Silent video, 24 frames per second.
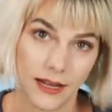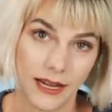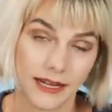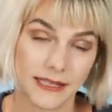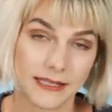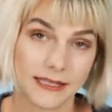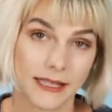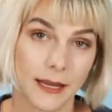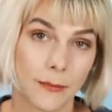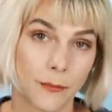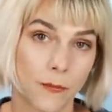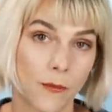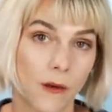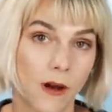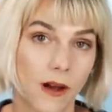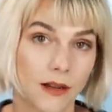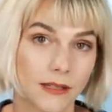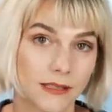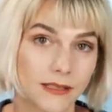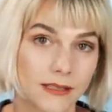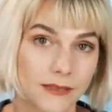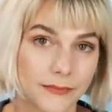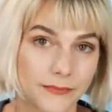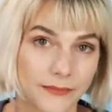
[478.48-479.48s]
I slept
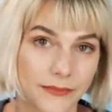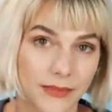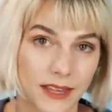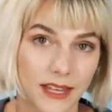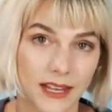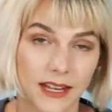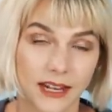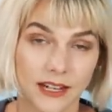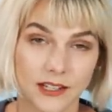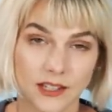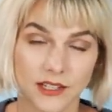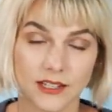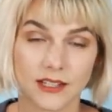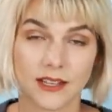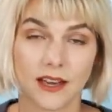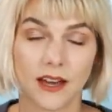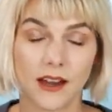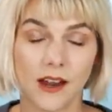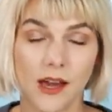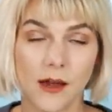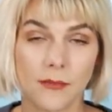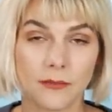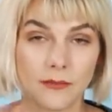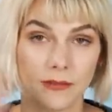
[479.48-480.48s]
walked and I just
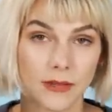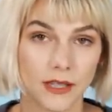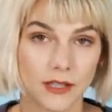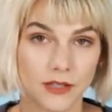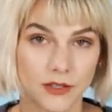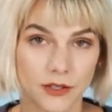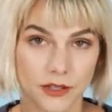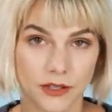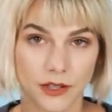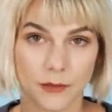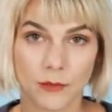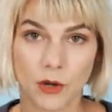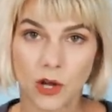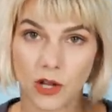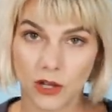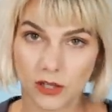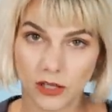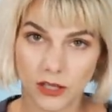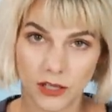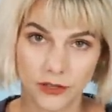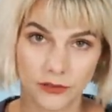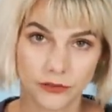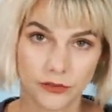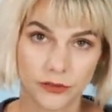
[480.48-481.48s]
got up and took them all
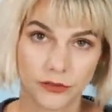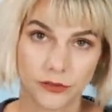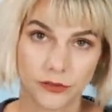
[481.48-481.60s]
off.